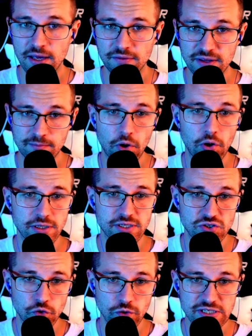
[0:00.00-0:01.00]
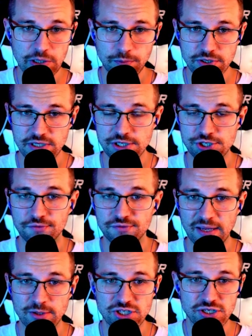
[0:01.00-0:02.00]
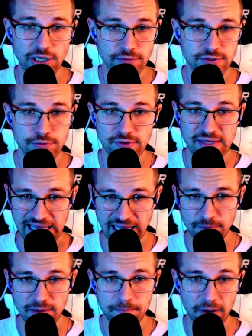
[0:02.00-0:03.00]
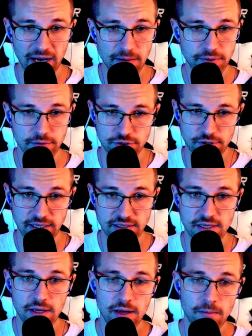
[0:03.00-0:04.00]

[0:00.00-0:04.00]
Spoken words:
The mark stores the percentage of damage dealt to the enemy by Biltrats.